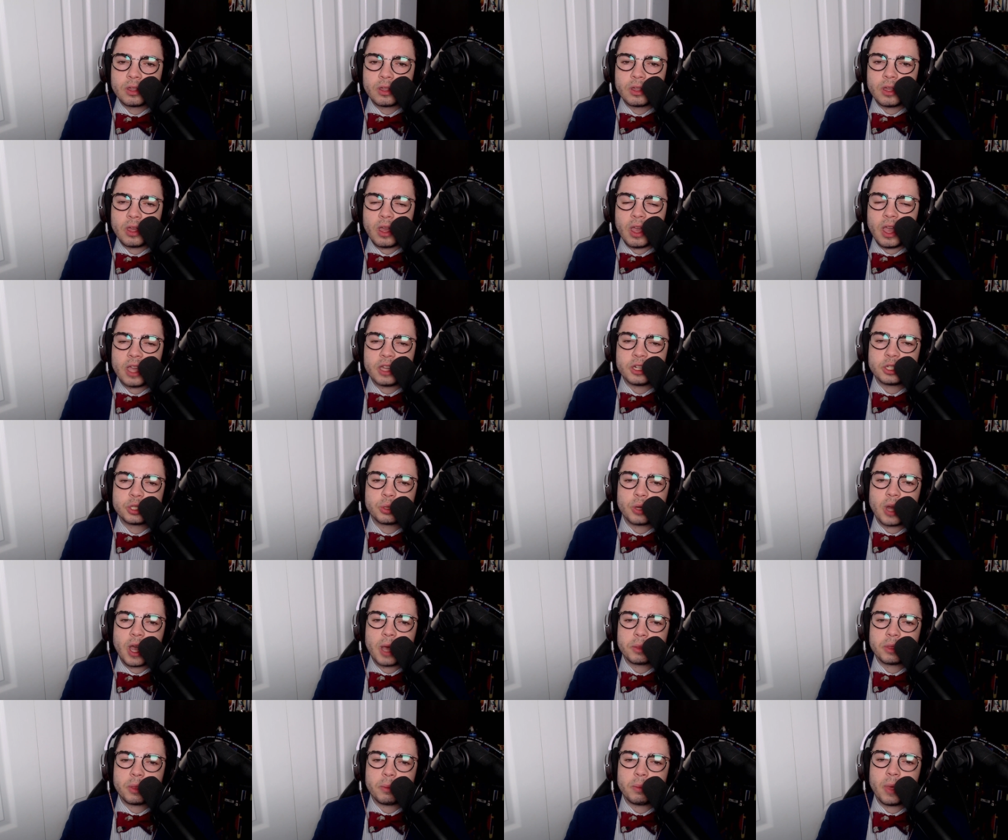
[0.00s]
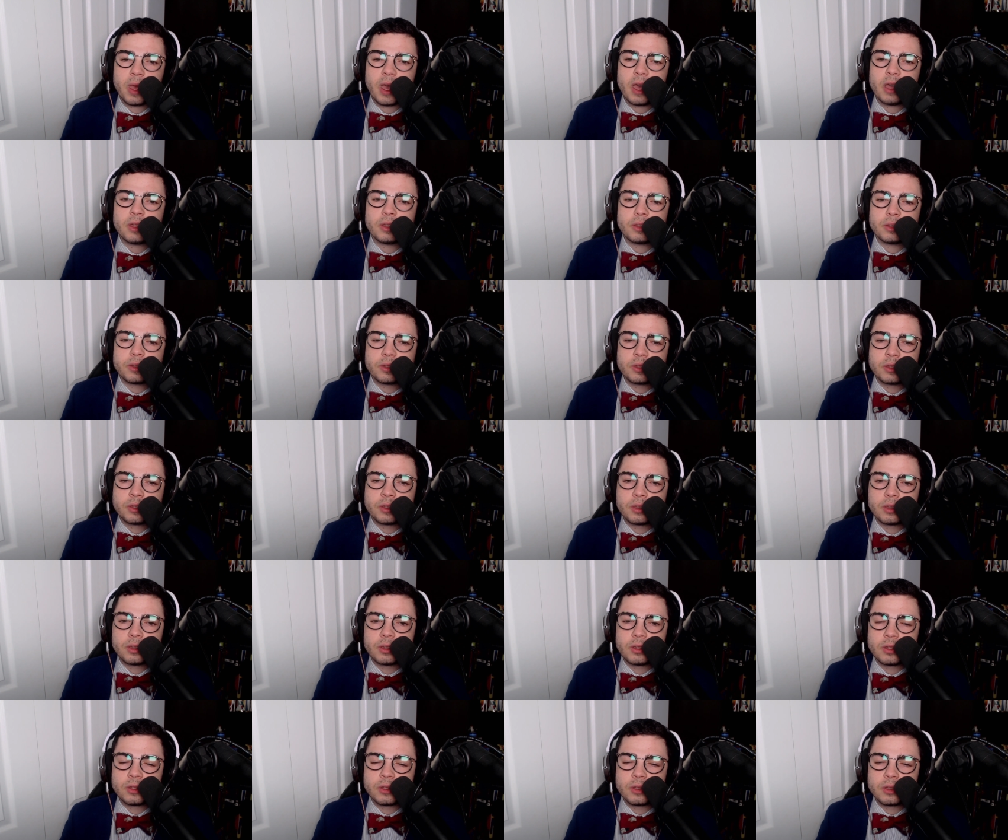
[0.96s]
Edge dropped the belt.
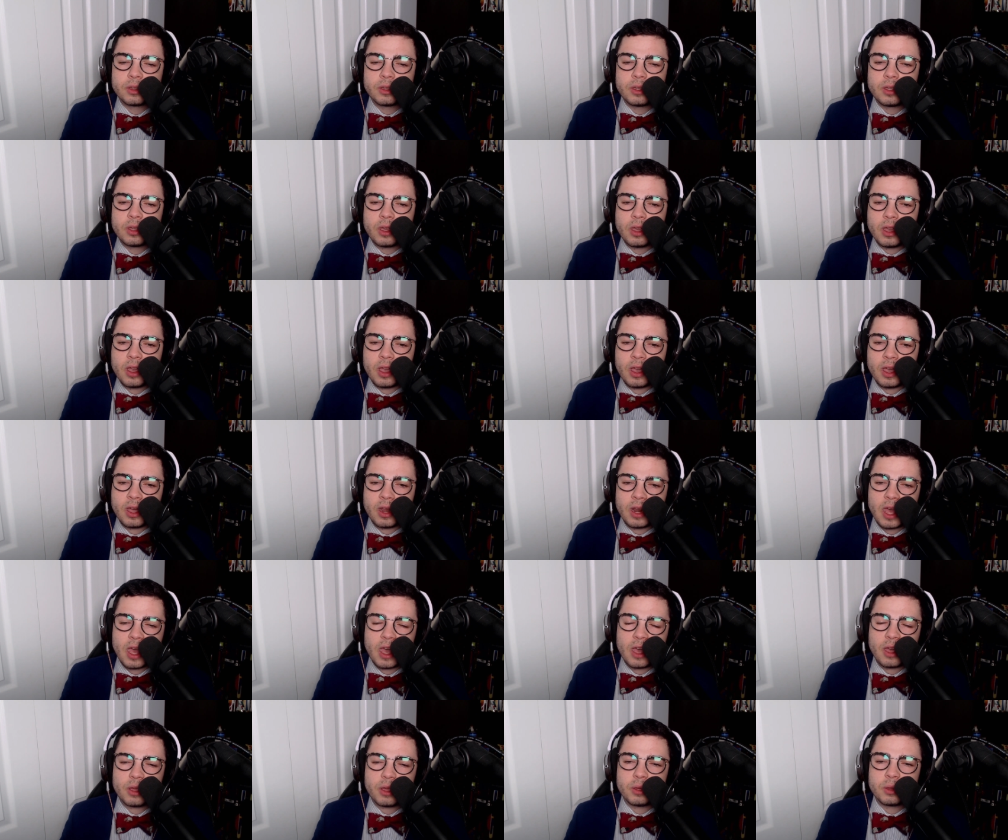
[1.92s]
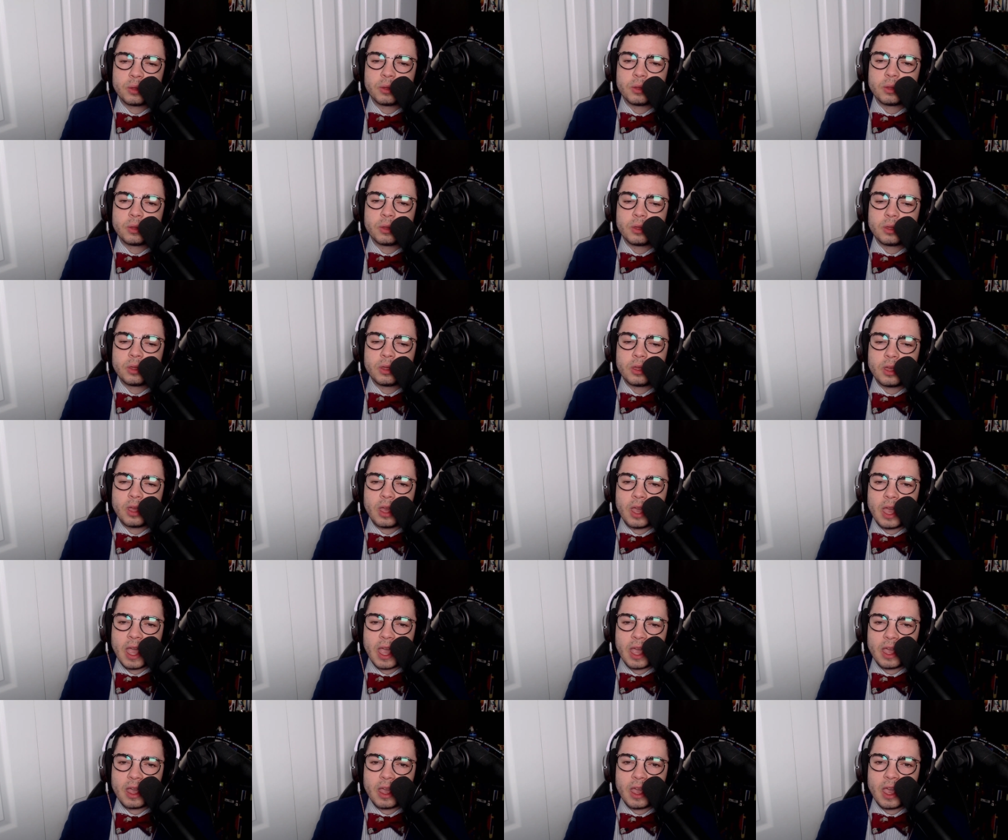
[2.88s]
And now
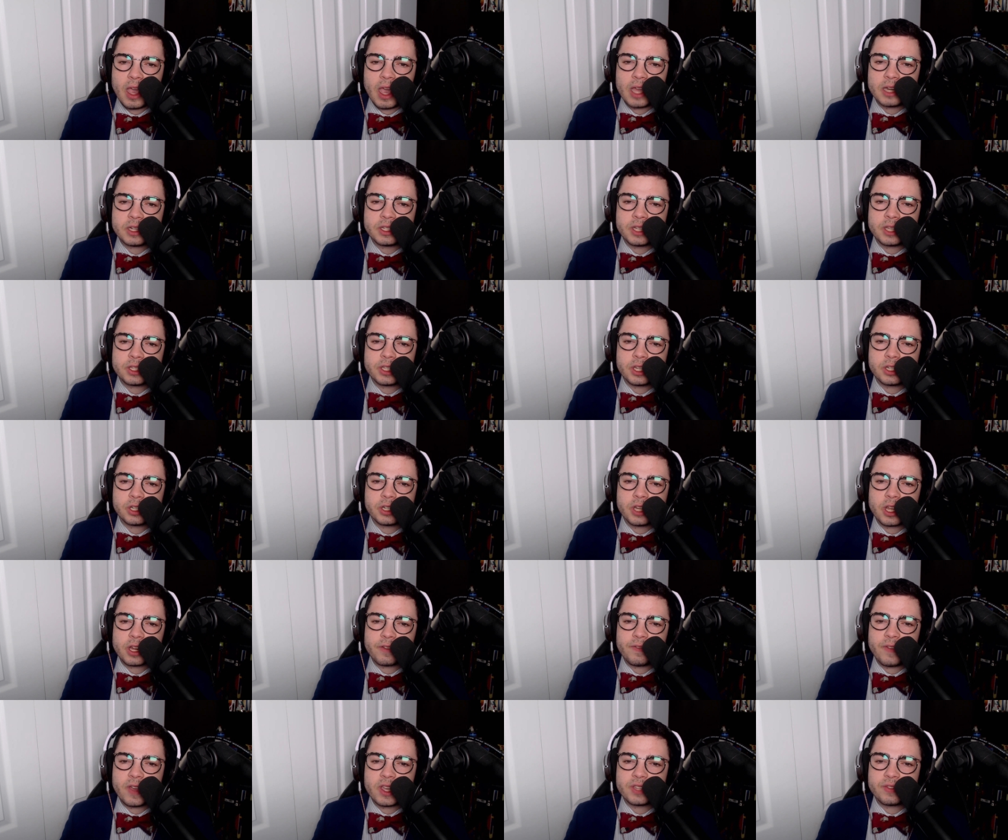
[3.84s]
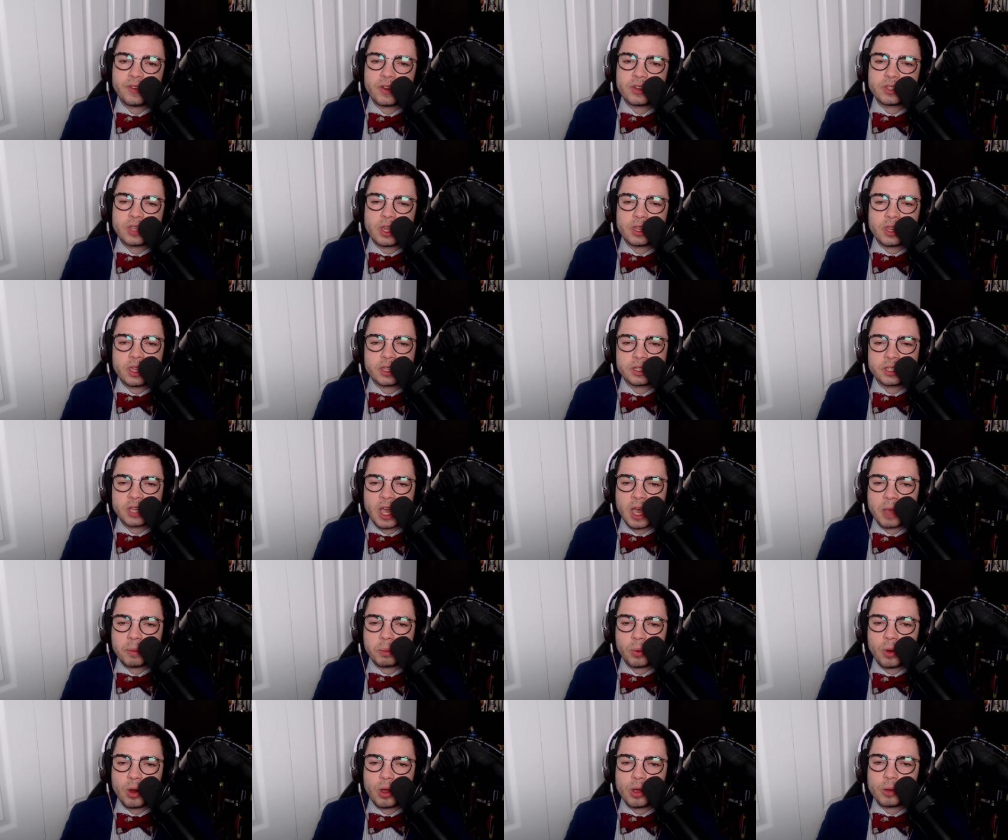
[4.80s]
Edge sends Undertaker face first on the top
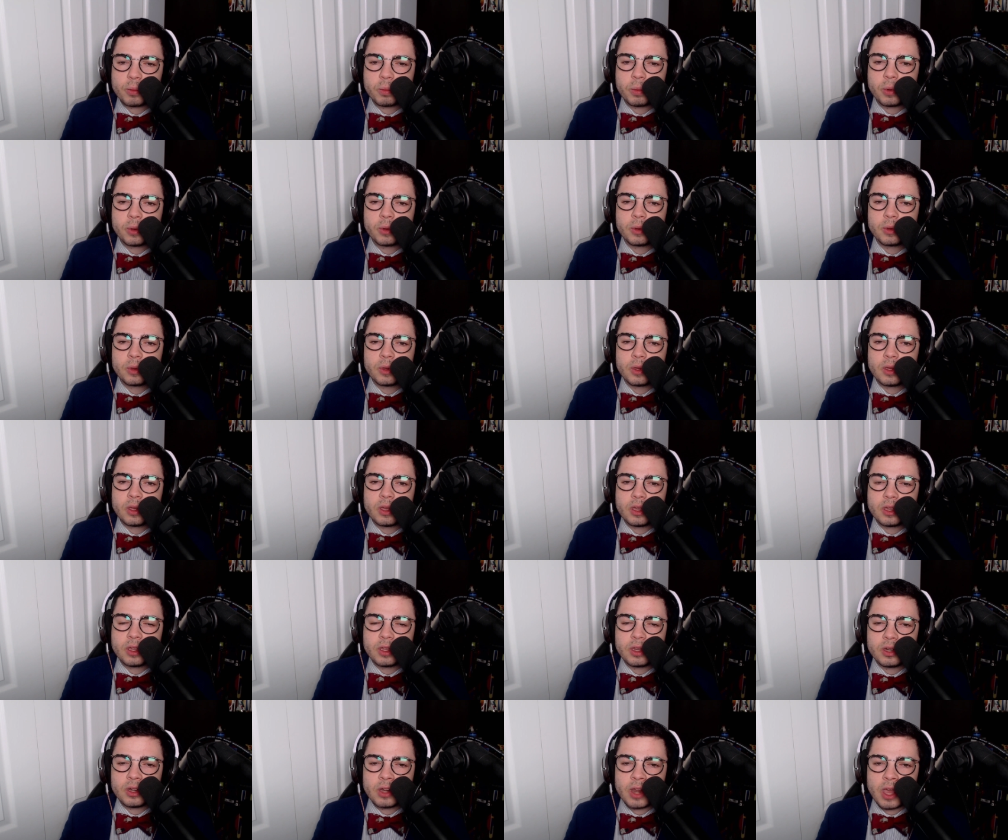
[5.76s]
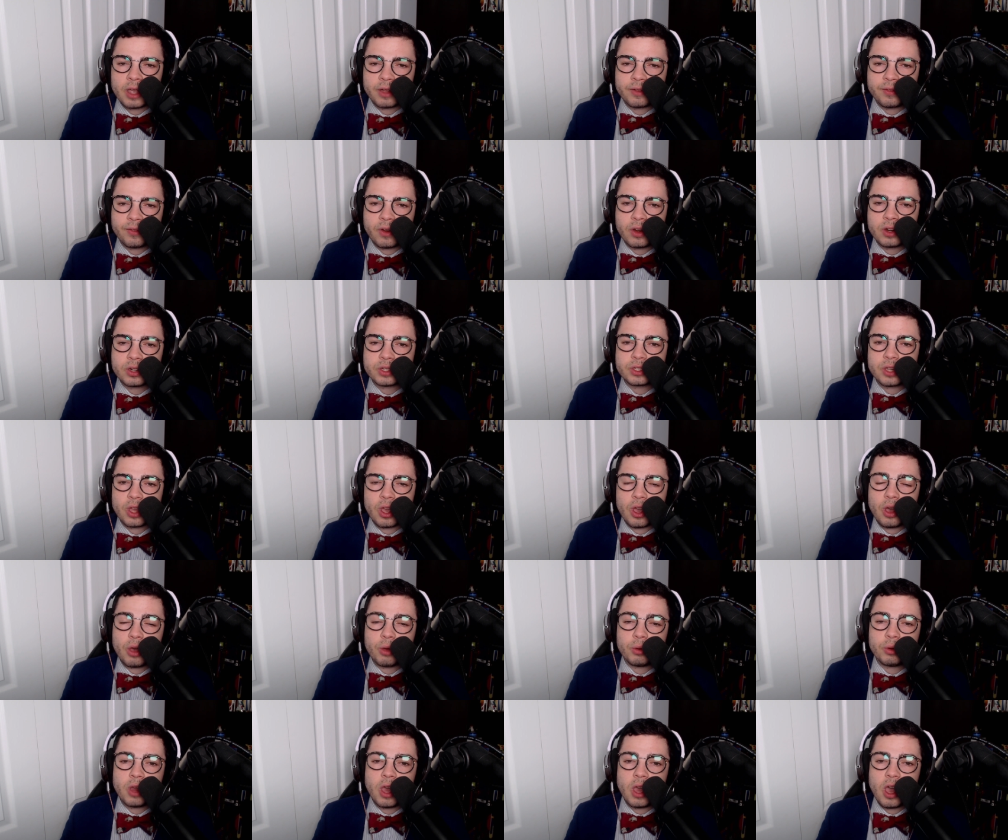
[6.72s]
rope. Neck first.
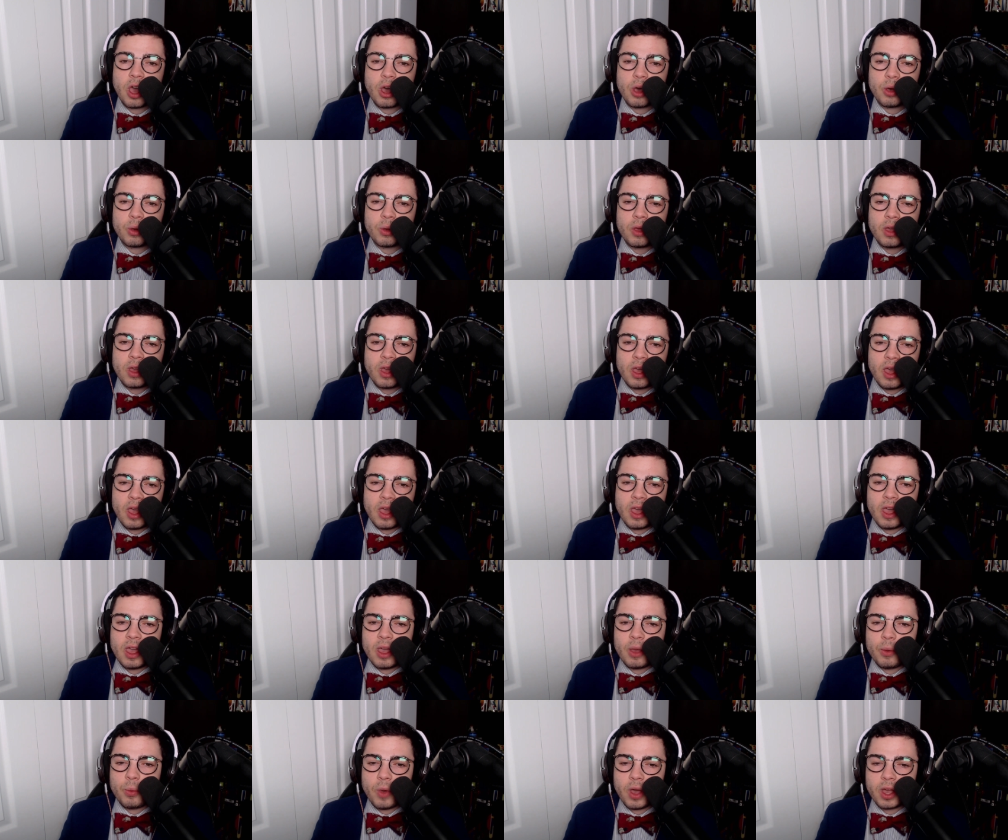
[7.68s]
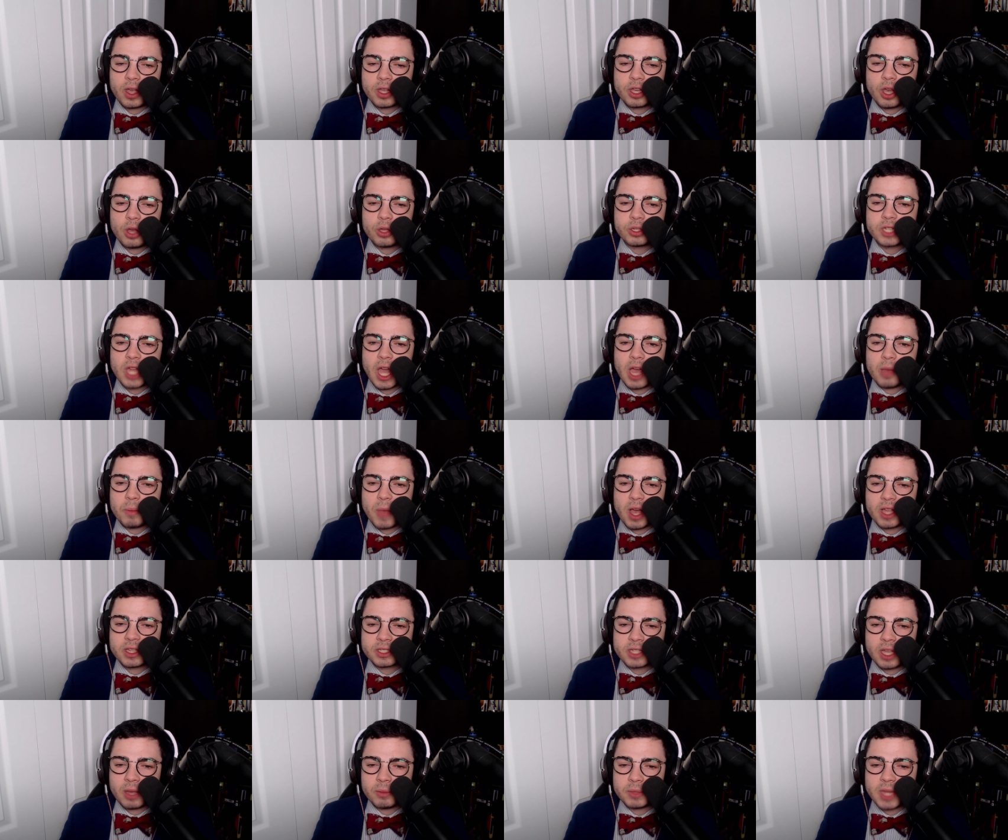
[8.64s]
Oh no. What goes up
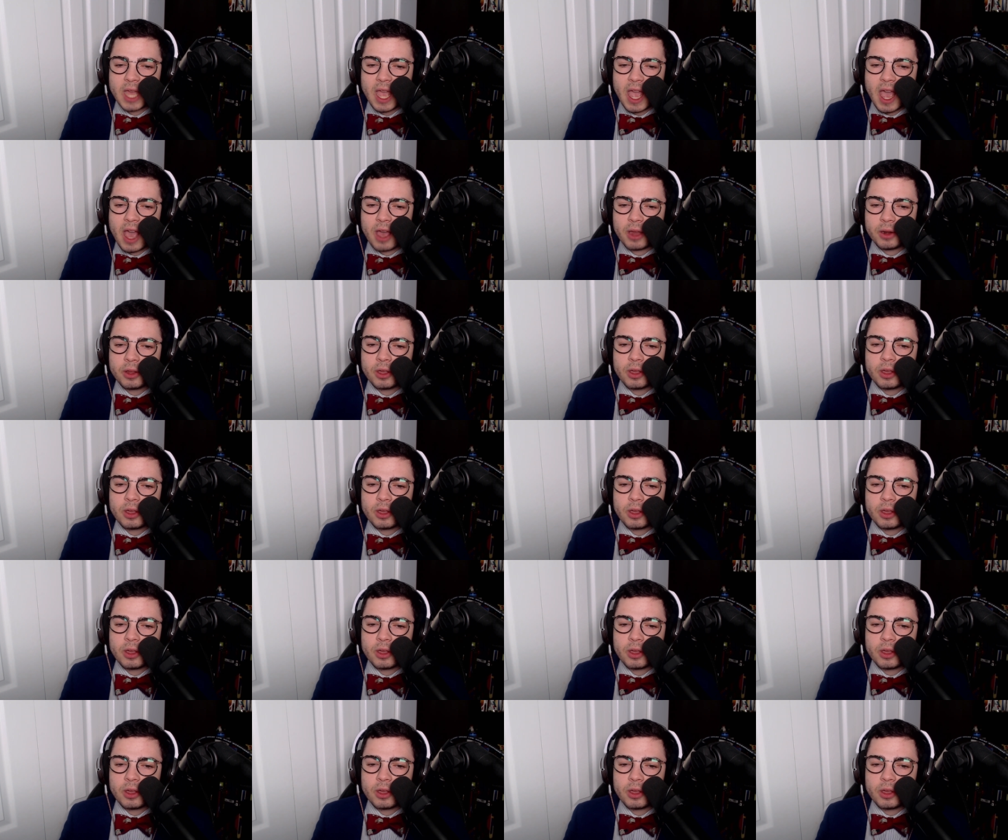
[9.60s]
must come down.